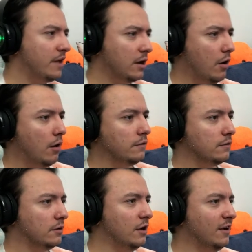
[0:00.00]
what was that
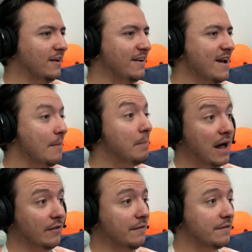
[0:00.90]
called?
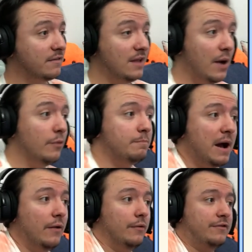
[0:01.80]
Balance. That was
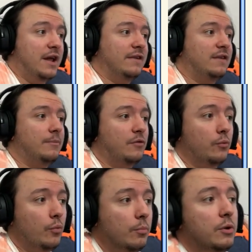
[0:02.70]
Balance. Next
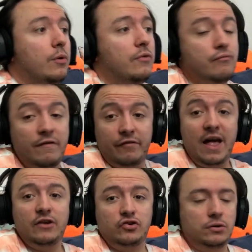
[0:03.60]
episode, we will be doing
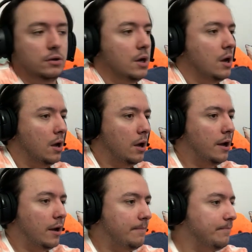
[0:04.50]
Reflection.
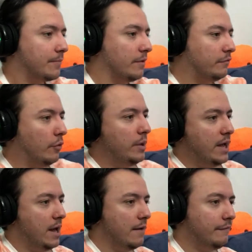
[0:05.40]
So
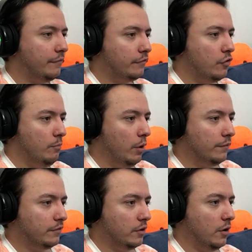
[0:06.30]
we have two
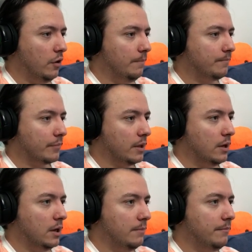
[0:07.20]
more to go.
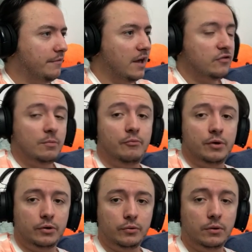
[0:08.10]
So that should be
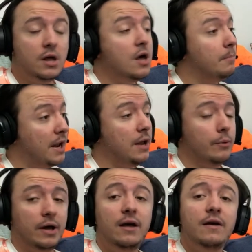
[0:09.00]
pretty cool. But
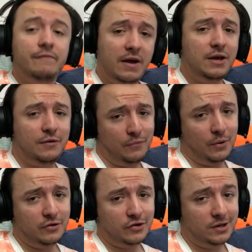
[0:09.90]
anyway, thank you
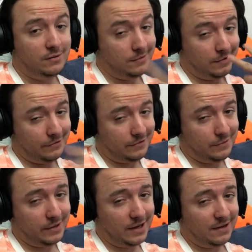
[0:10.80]
for watching, and I'll
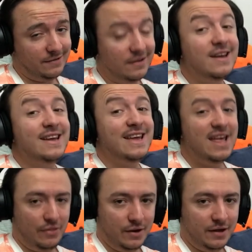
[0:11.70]
see you guys
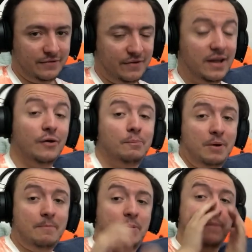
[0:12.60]
in the next video.
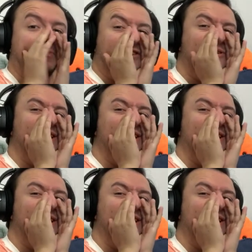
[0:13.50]
Pip, pip,